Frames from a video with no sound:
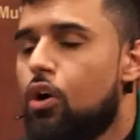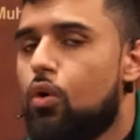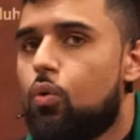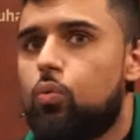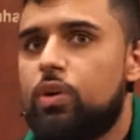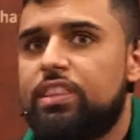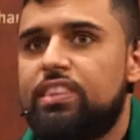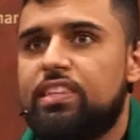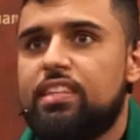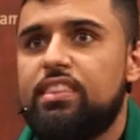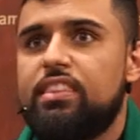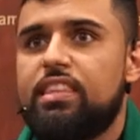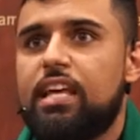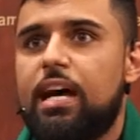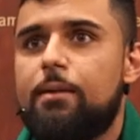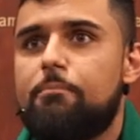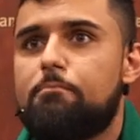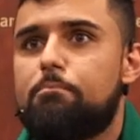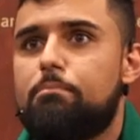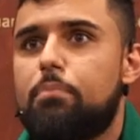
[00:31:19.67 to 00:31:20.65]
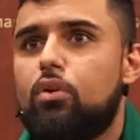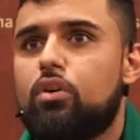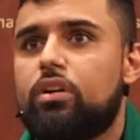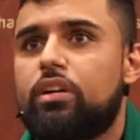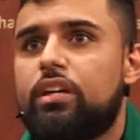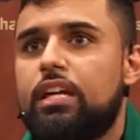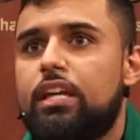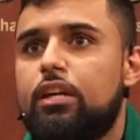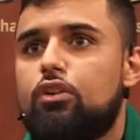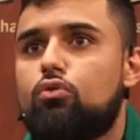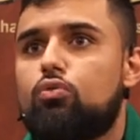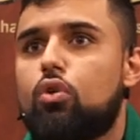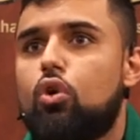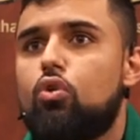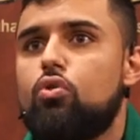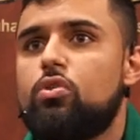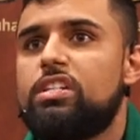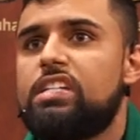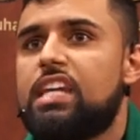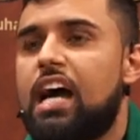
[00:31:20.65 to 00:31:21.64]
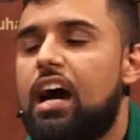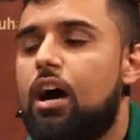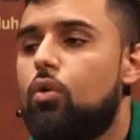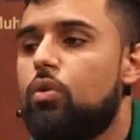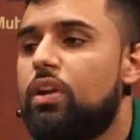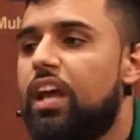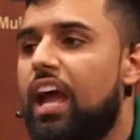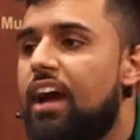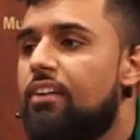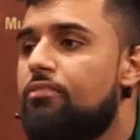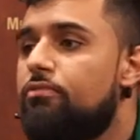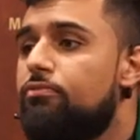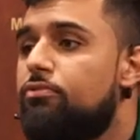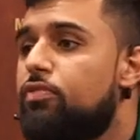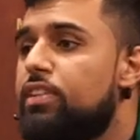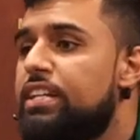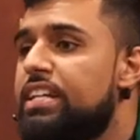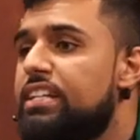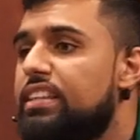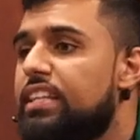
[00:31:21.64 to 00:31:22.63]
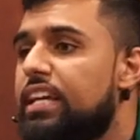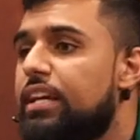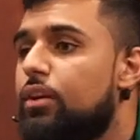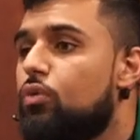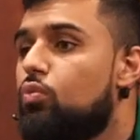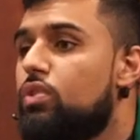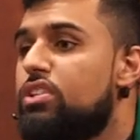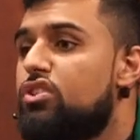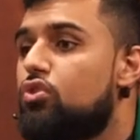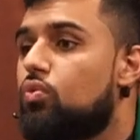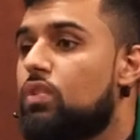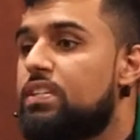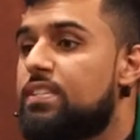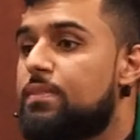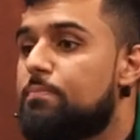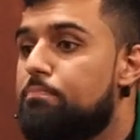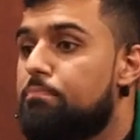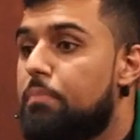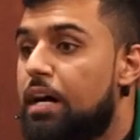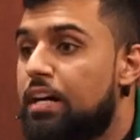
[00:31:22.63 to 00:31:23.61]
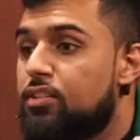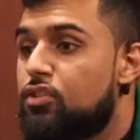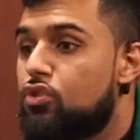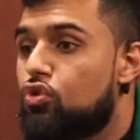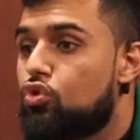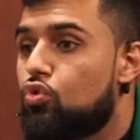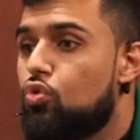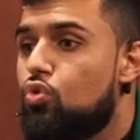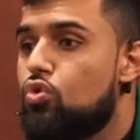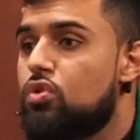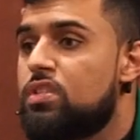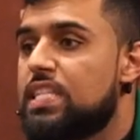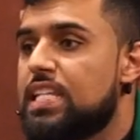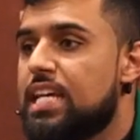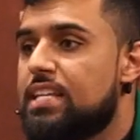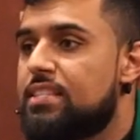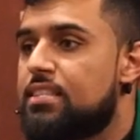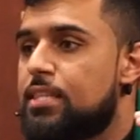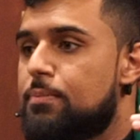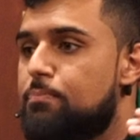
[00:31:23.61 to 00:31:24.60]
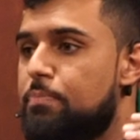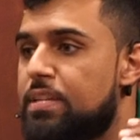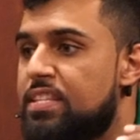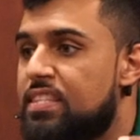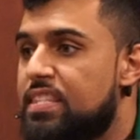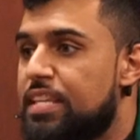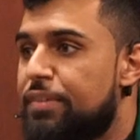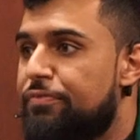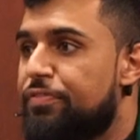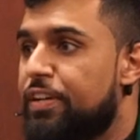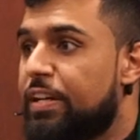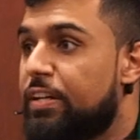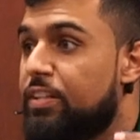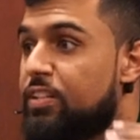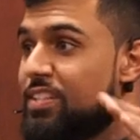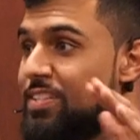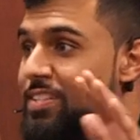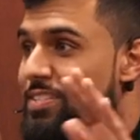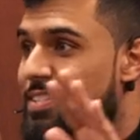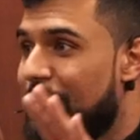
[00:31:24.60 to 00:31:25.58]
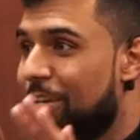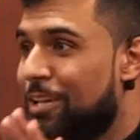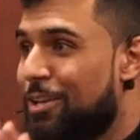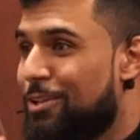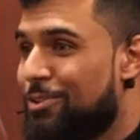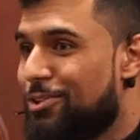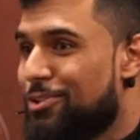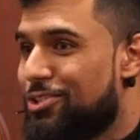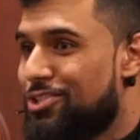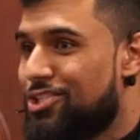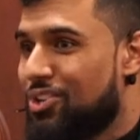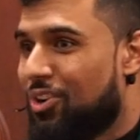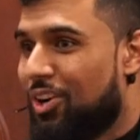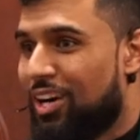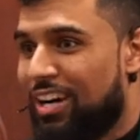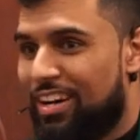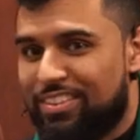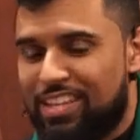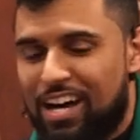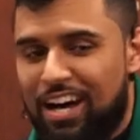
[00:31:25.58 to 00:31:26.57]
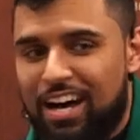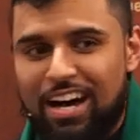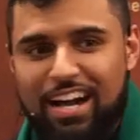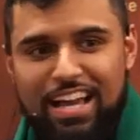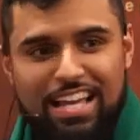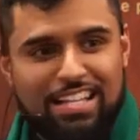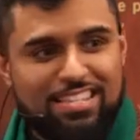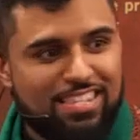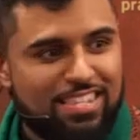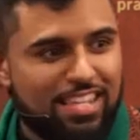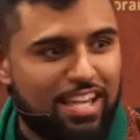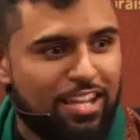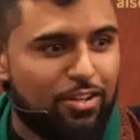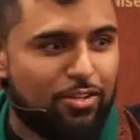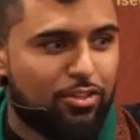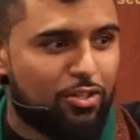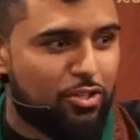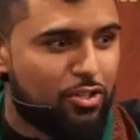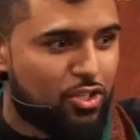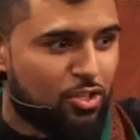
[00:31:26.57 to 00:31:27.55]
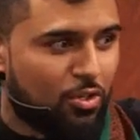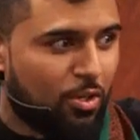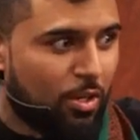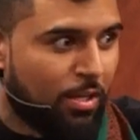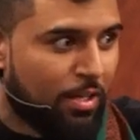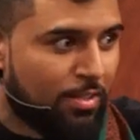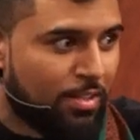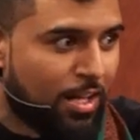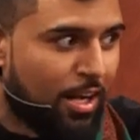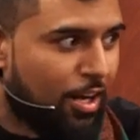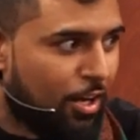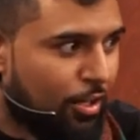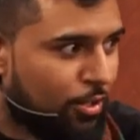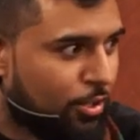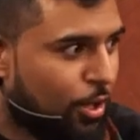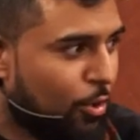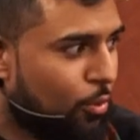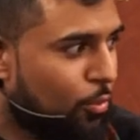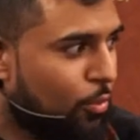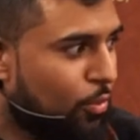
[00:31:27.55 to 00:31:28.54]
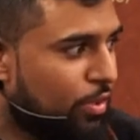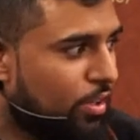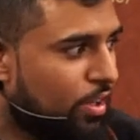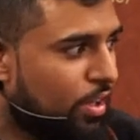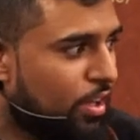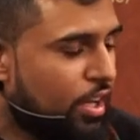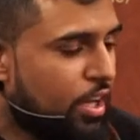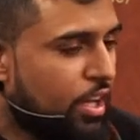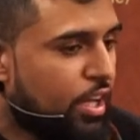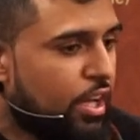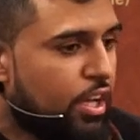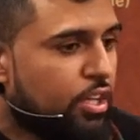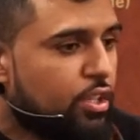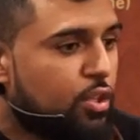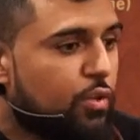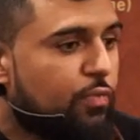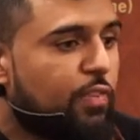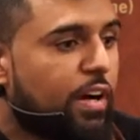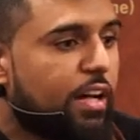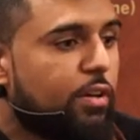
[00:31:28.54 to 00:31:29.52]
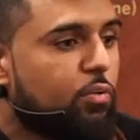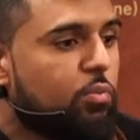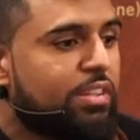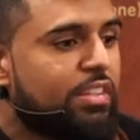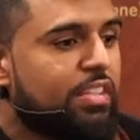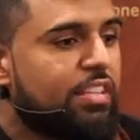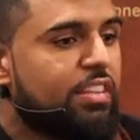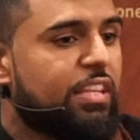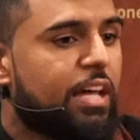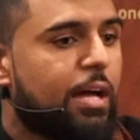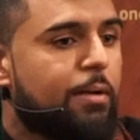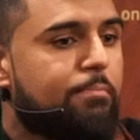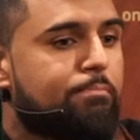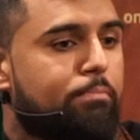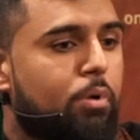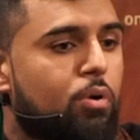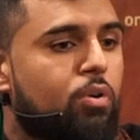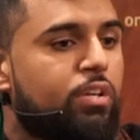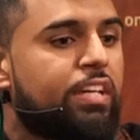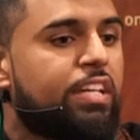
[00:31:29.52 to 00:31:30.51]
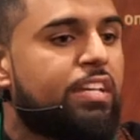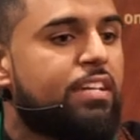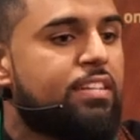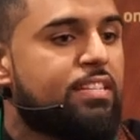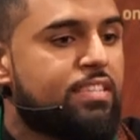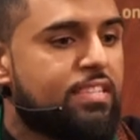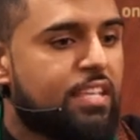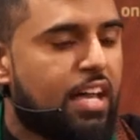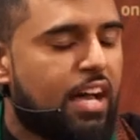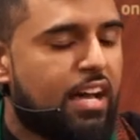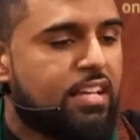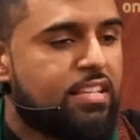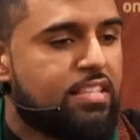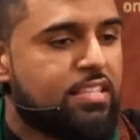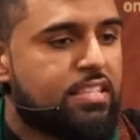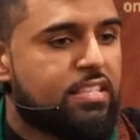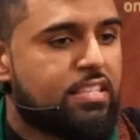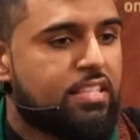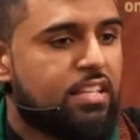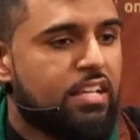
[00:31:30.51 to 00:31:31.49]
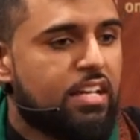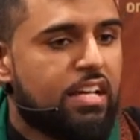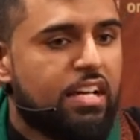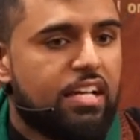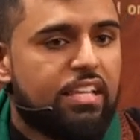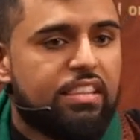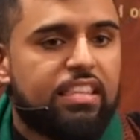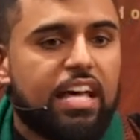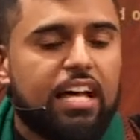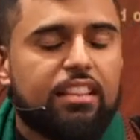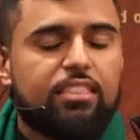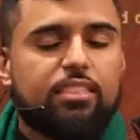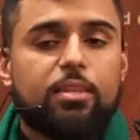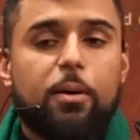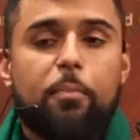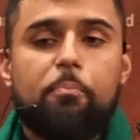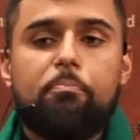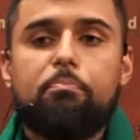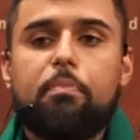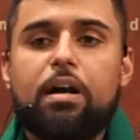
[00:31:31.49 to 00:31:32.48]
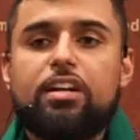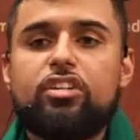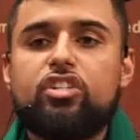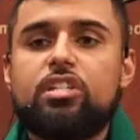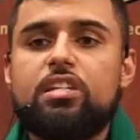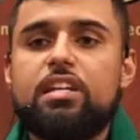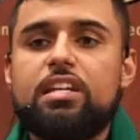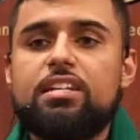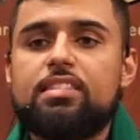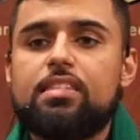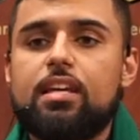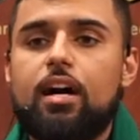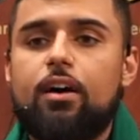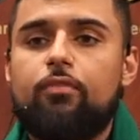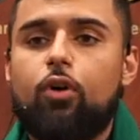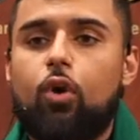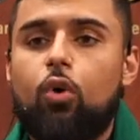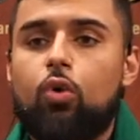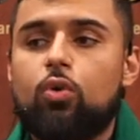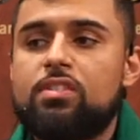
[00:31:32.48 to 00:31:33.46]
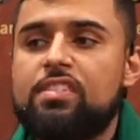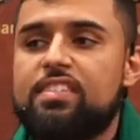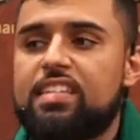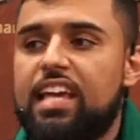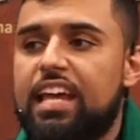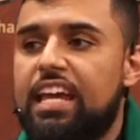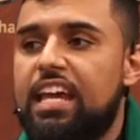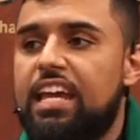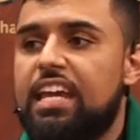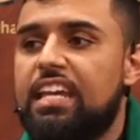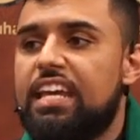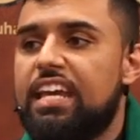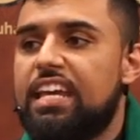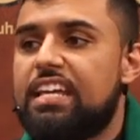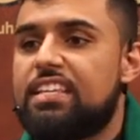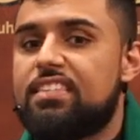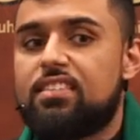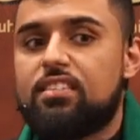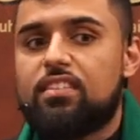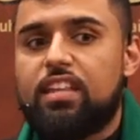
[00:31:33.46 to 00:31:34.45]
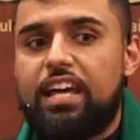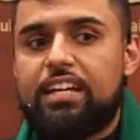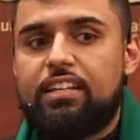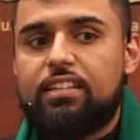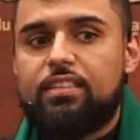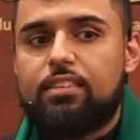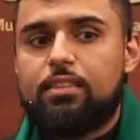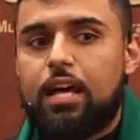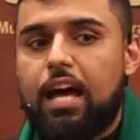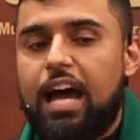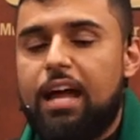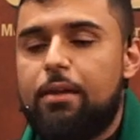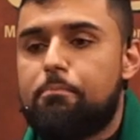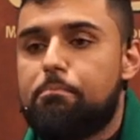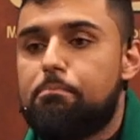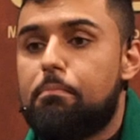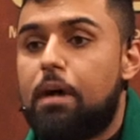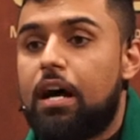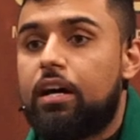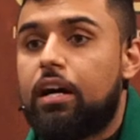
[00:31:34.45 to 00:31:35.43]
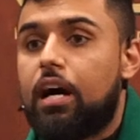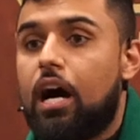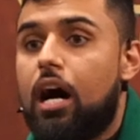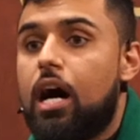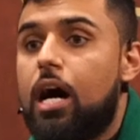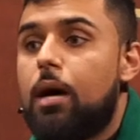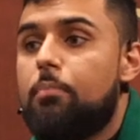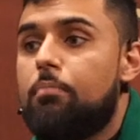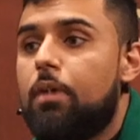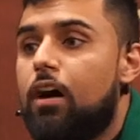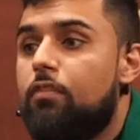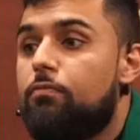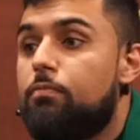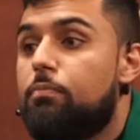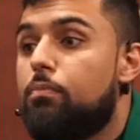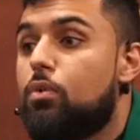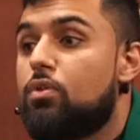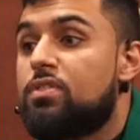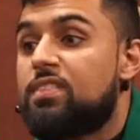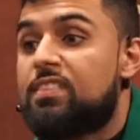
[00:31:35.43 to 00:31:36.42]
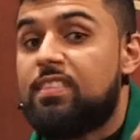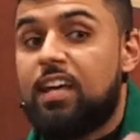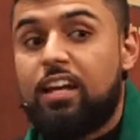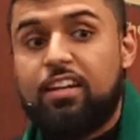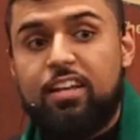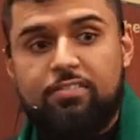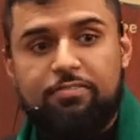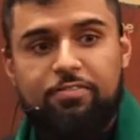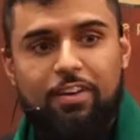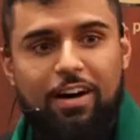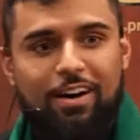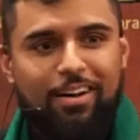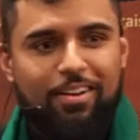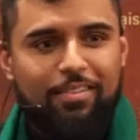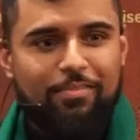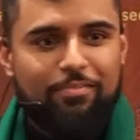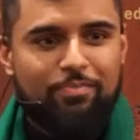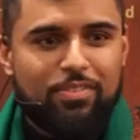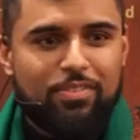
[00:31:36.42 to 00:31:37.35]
Within that book, he wrote down everything which was maqsoos and specific to Sayyid al-Shuhada and Sayyid al-Shuhada alone. You find within that book, he says, that the majlis of Hussein is like that maqam of Muzdalifah.